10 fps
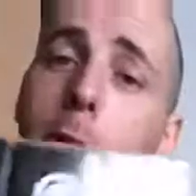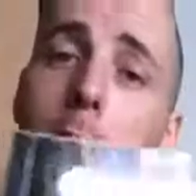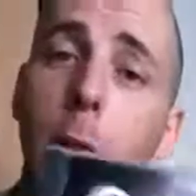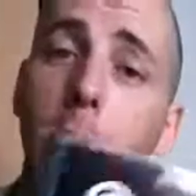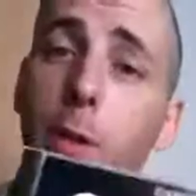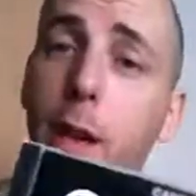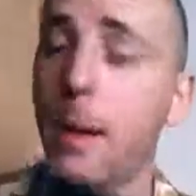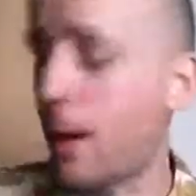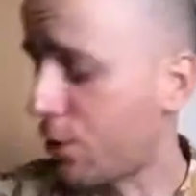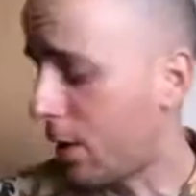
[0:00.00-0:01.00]
So I
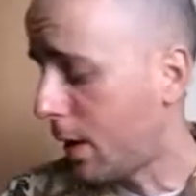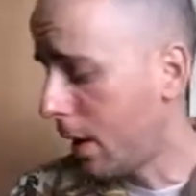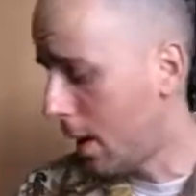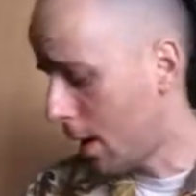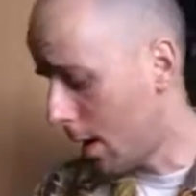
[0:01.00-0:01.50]
respect that.